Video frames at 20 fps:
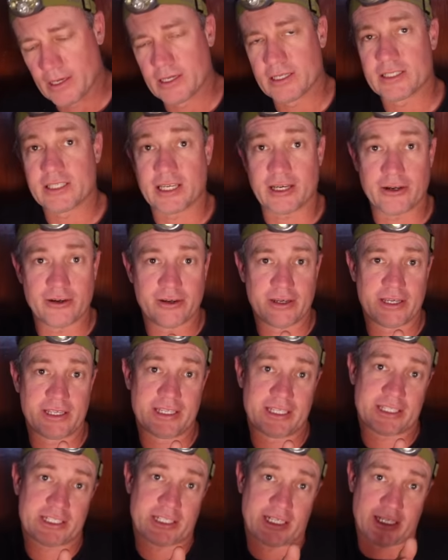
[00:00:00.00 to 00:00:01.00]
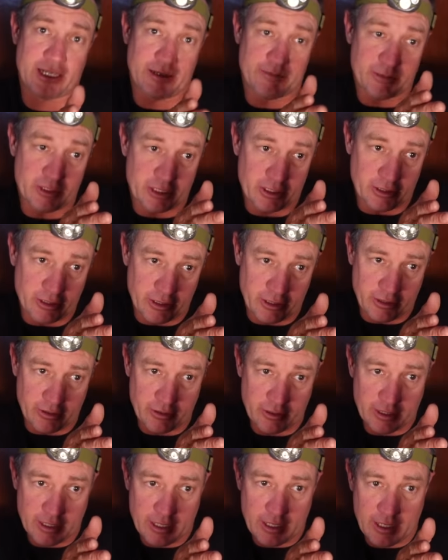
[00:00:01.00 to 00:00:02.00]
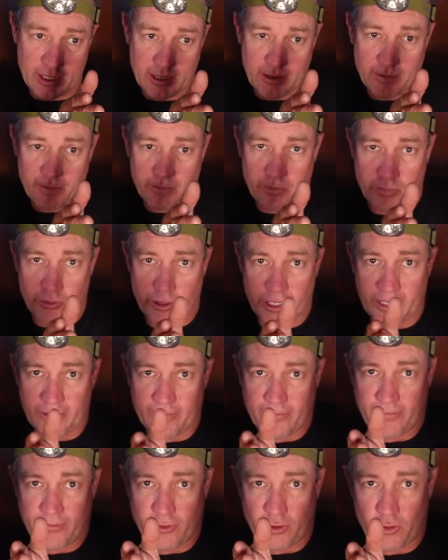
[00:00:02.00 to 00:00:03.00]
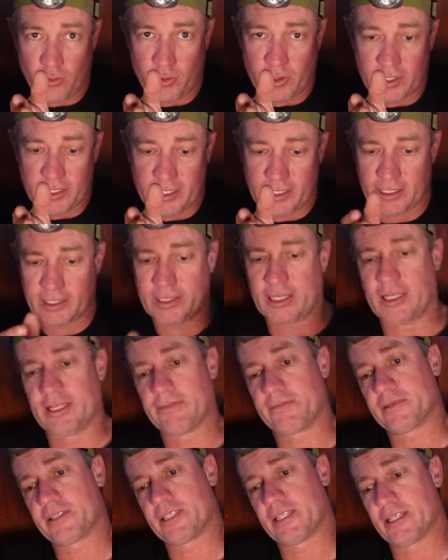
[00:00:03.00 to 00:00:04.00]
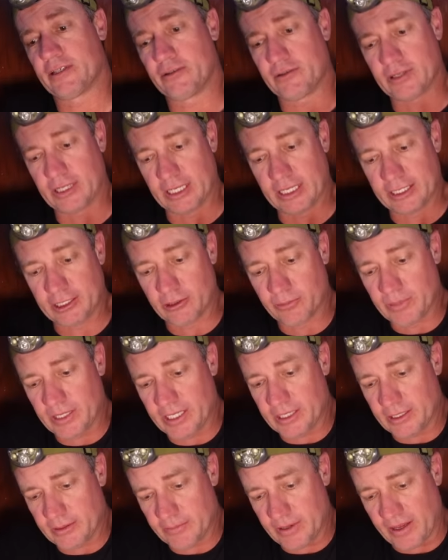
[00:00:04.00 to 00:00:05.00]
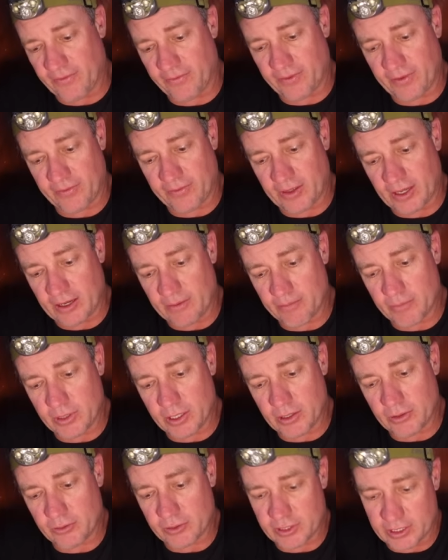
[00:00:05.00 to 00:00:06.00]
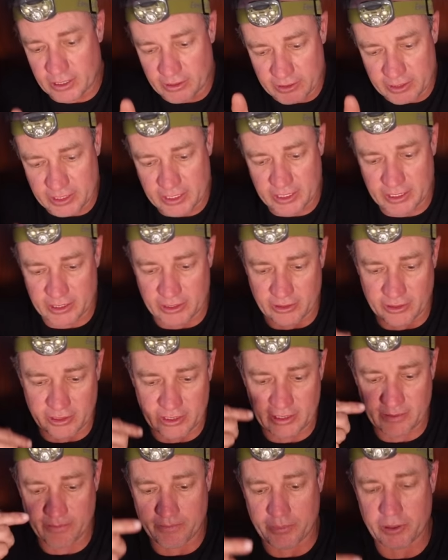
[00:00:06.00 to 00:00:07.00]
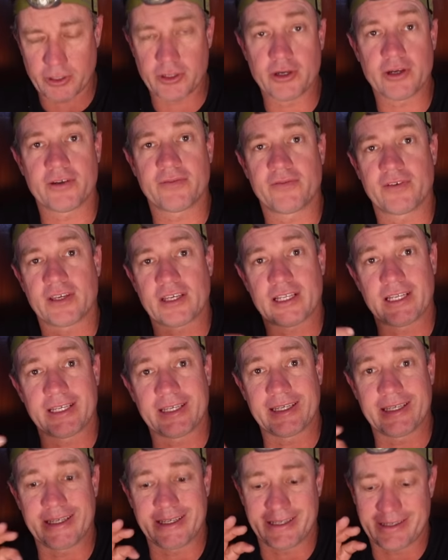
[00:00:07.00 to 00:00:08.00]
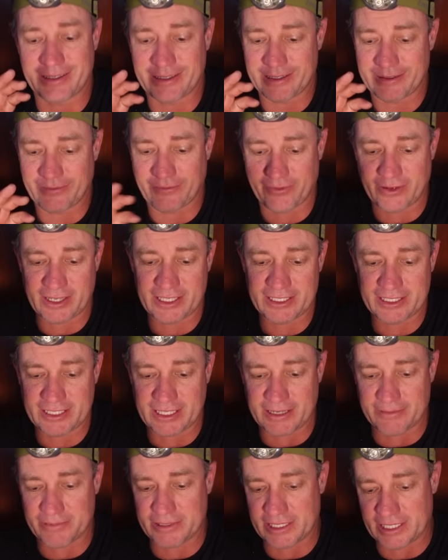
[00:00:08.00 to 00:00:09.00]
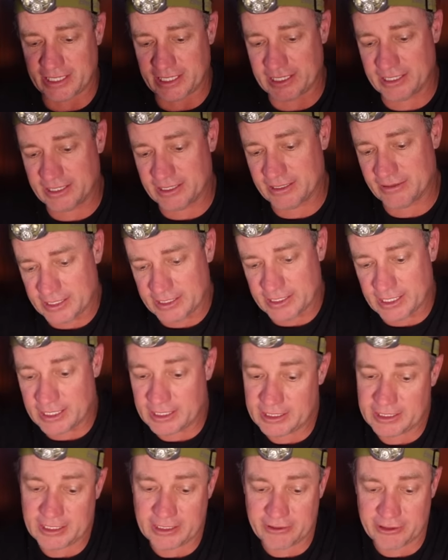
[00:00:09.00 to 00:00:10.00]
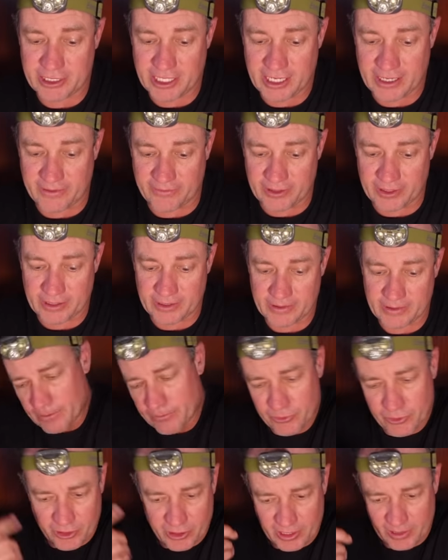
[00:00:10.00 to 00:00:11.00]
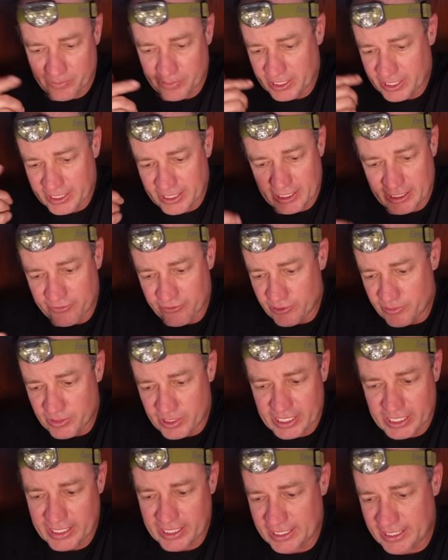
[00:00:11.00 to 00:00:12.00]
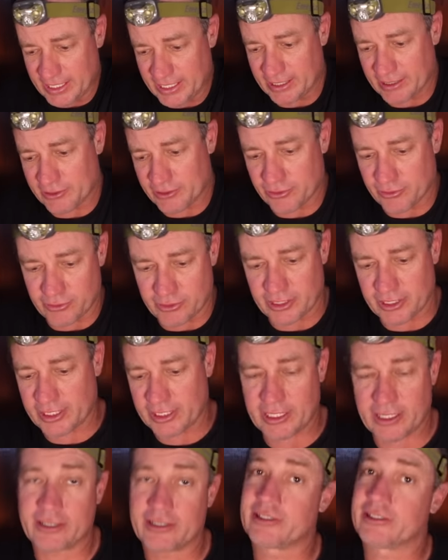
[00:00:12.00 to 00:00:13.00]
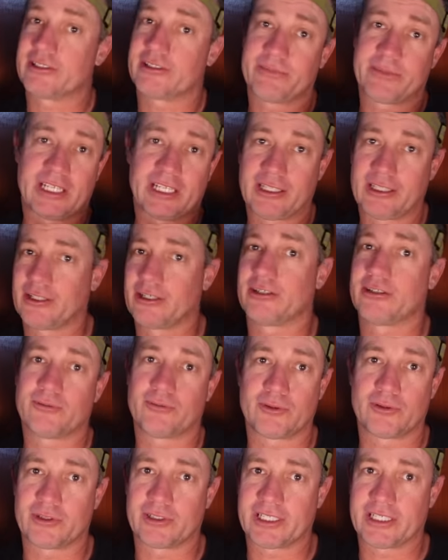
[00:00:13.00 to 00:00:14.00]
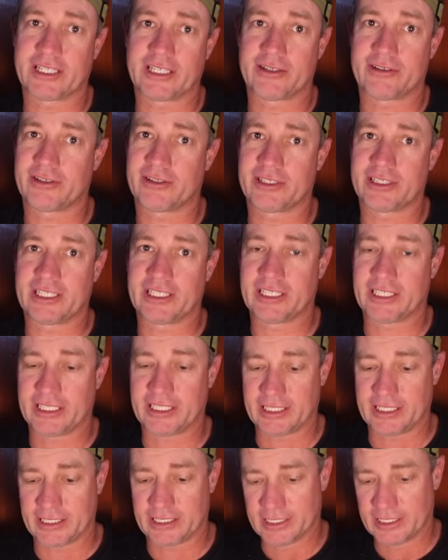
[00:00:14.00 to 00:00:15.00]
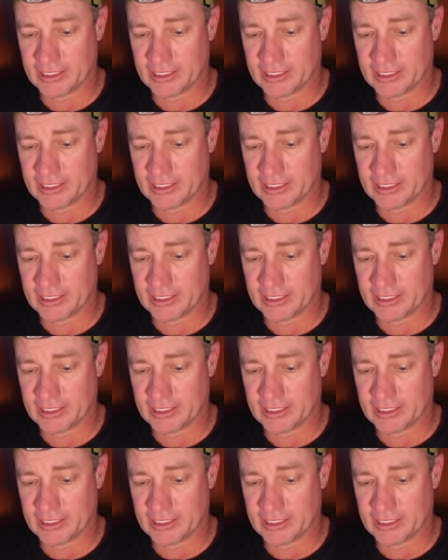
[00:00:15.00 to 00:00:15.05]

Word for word: So initially I'm just going to bring forward the lip seal a little bit, about fifteen mil, so it sits on some perfectly faced up sanded stainless steel shaft. I'm trying to play it over in my head how it's all going to go because there's going to be a lot of water going on in here.